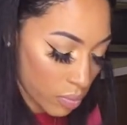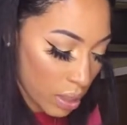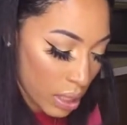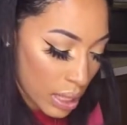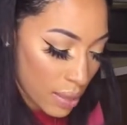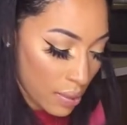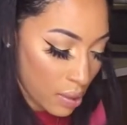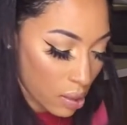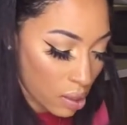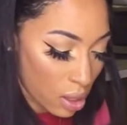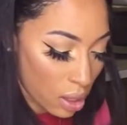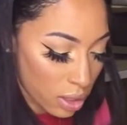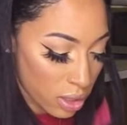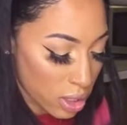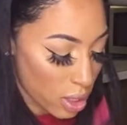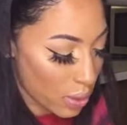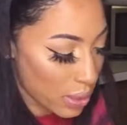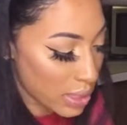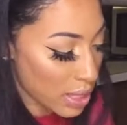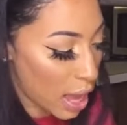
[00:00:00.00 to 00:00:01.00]
And then
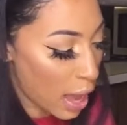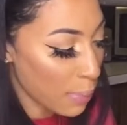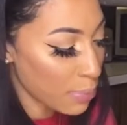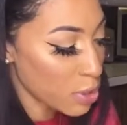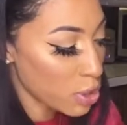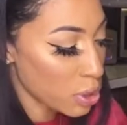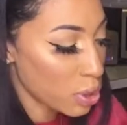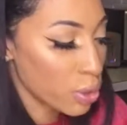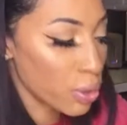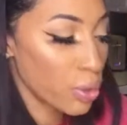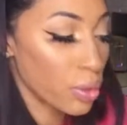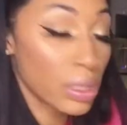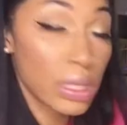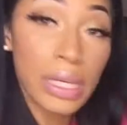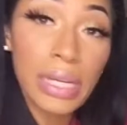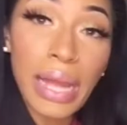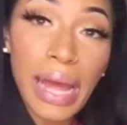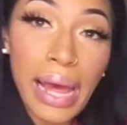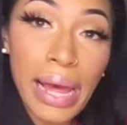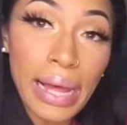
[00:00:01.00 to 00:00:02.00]
also, it's optional. You
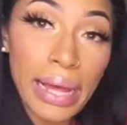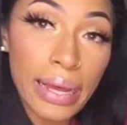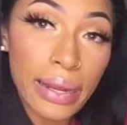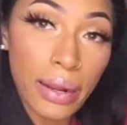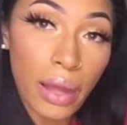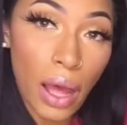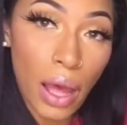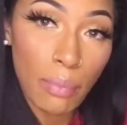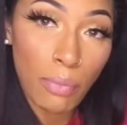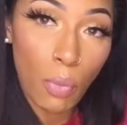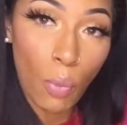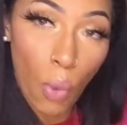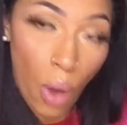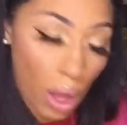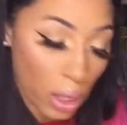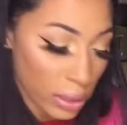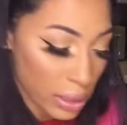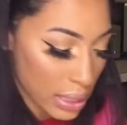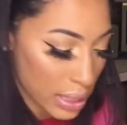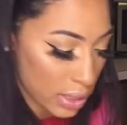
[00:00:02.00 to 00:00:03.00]
could add
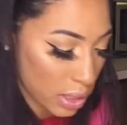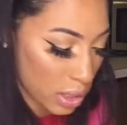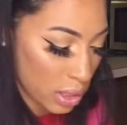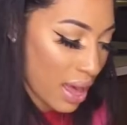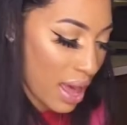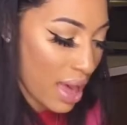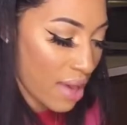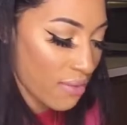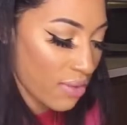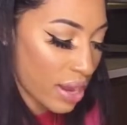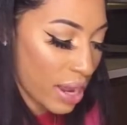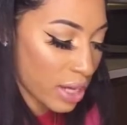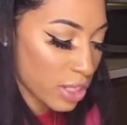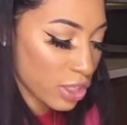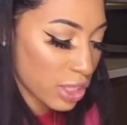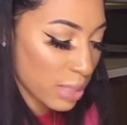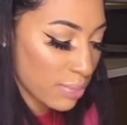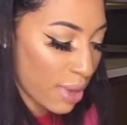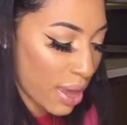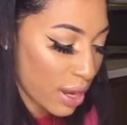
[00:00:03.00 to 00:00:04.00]
walnuts. I haven't
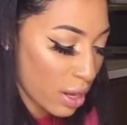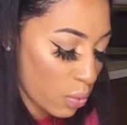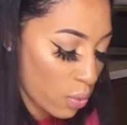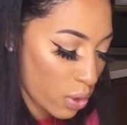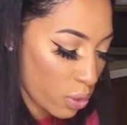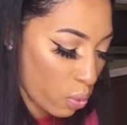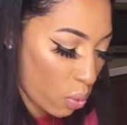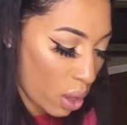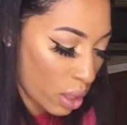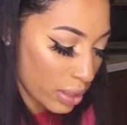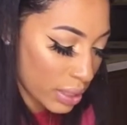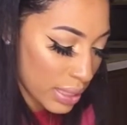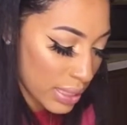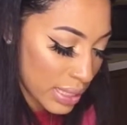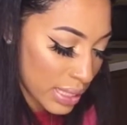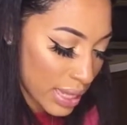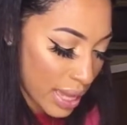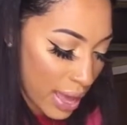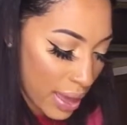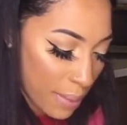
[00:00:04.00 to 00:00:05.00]
actually made it with walnuts
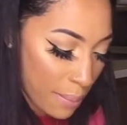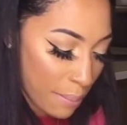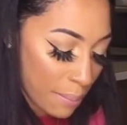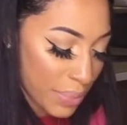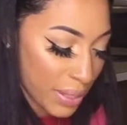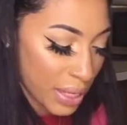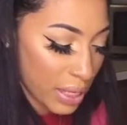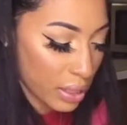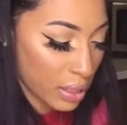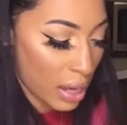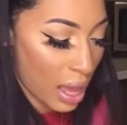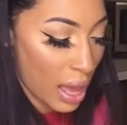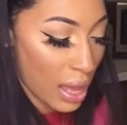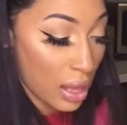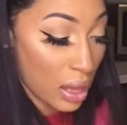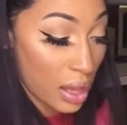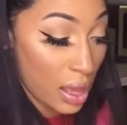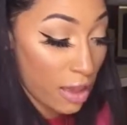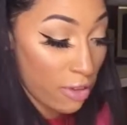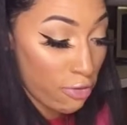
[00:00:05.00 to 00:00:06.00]
yet, but I
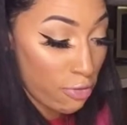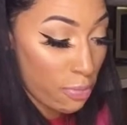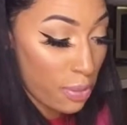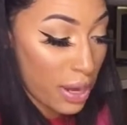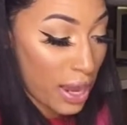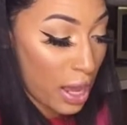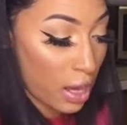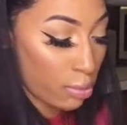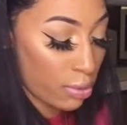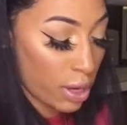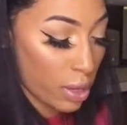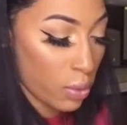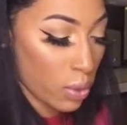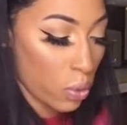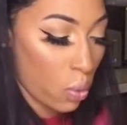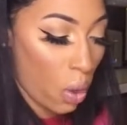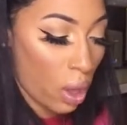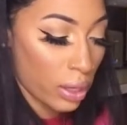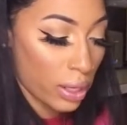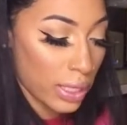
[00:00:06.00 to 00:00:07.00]
love banana bread with
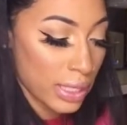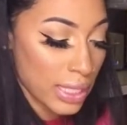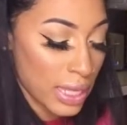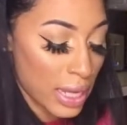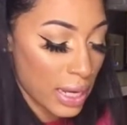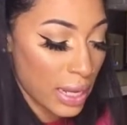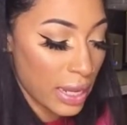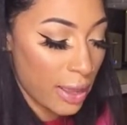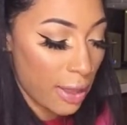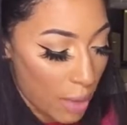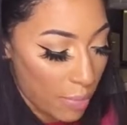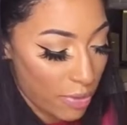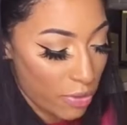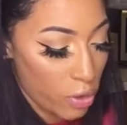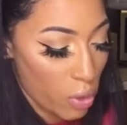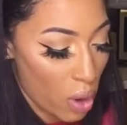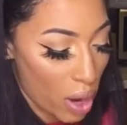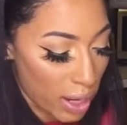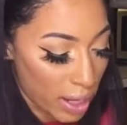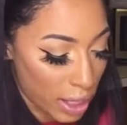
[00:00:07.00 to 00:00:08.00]
walnuts in it. If
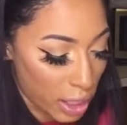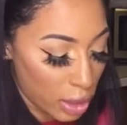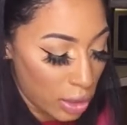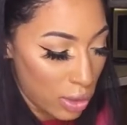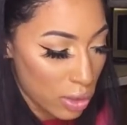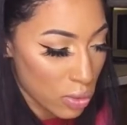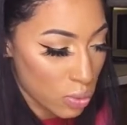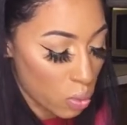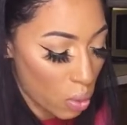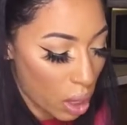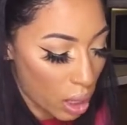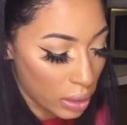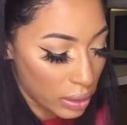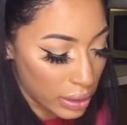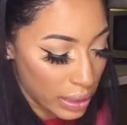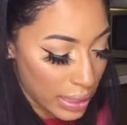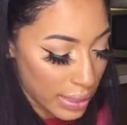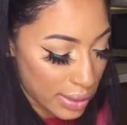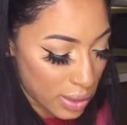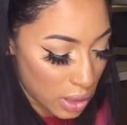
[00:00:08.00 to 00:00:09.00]
you are going to use
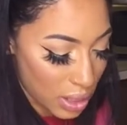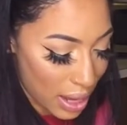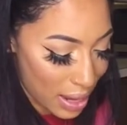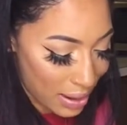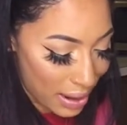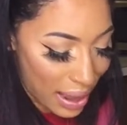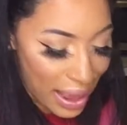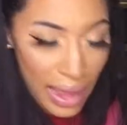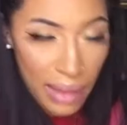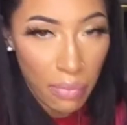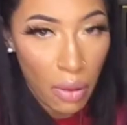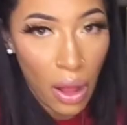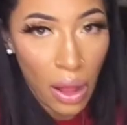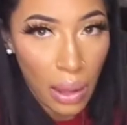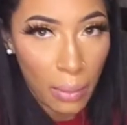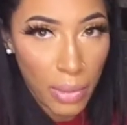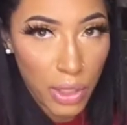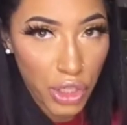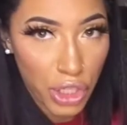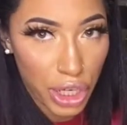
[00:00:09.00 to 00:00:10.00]
walnuts, you kind of eyeball
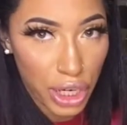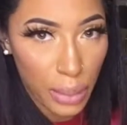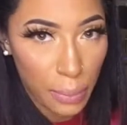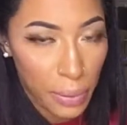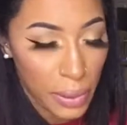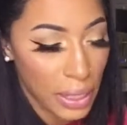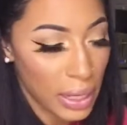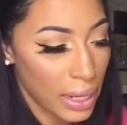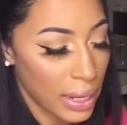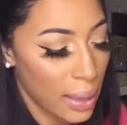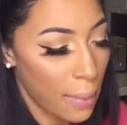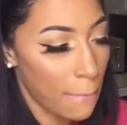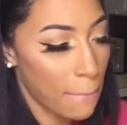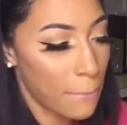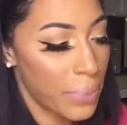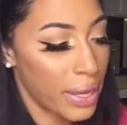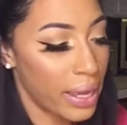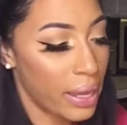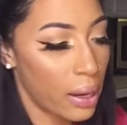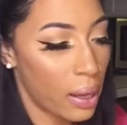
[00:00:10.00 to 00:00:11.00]
how much you're going to put in it,
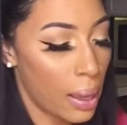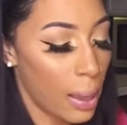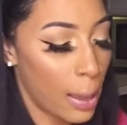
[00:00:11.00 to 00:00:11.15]
but